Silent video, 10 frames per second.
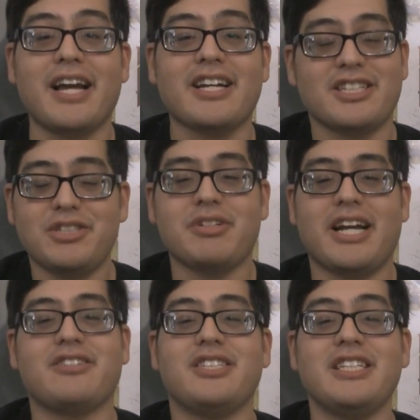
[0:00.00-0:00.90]
that because you could
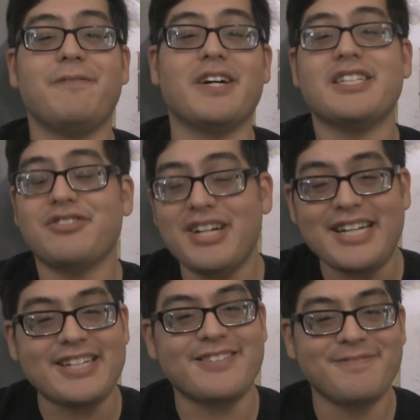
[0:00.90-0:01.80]
actually see the fucking
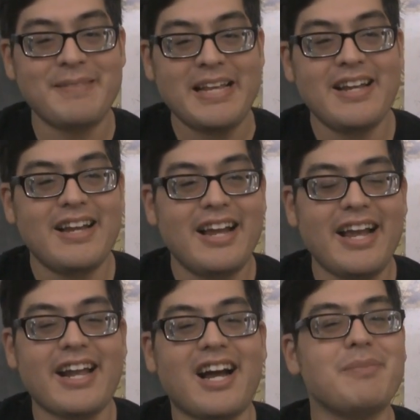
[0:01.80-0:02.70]
screen.
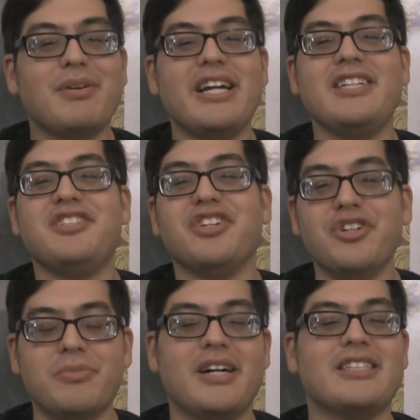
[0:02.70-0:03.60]
And I played
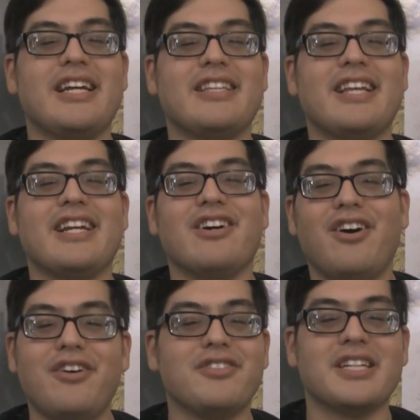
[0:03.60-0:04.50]
Doom on that thing
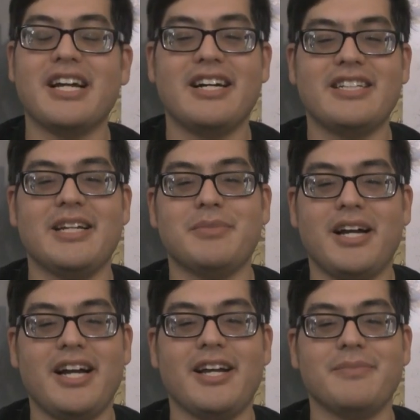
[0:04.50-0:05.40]
all the goddamn
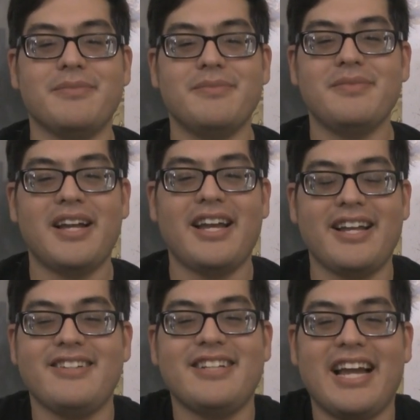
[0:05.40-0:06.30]
time.
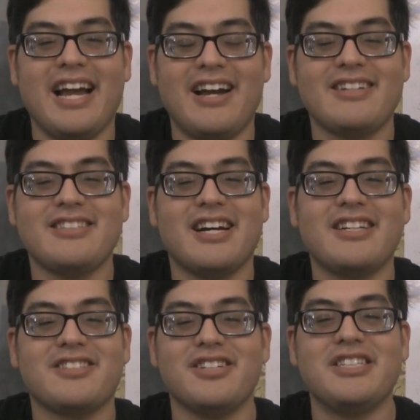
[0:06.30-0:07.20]
And yeah, it's
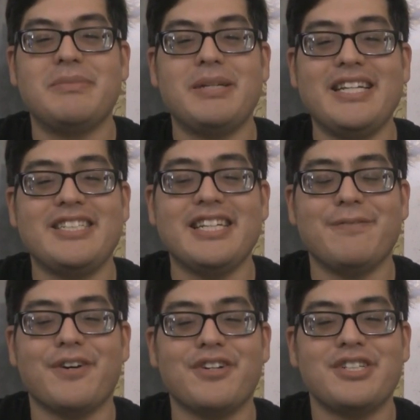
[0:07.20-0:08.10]
not as good as the
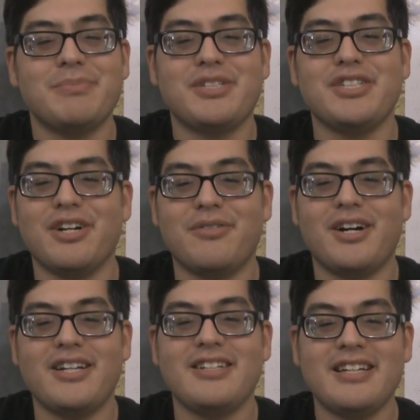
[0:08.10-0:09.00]
PC version, but you know
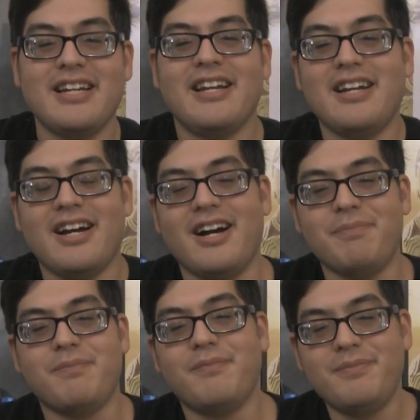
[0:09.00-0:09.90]
what?
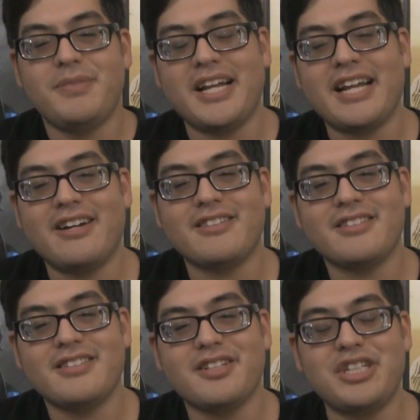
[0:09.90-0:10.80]
I'll take out
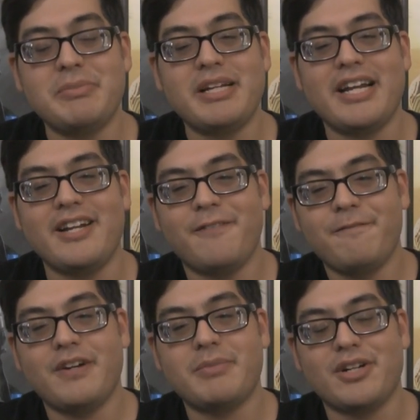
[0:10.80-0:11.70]
GBA,
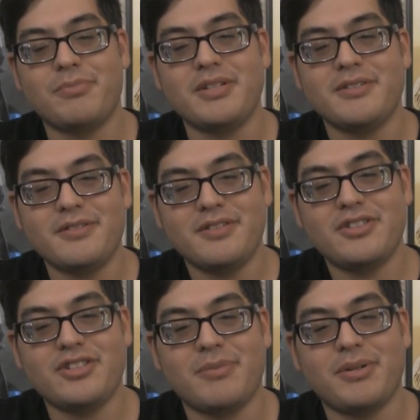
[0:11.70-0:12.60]
flip it open,
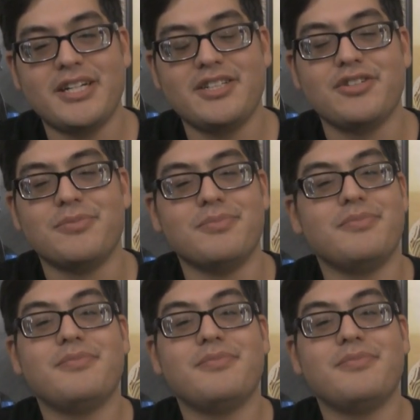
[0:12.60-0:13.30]
start playing Doom.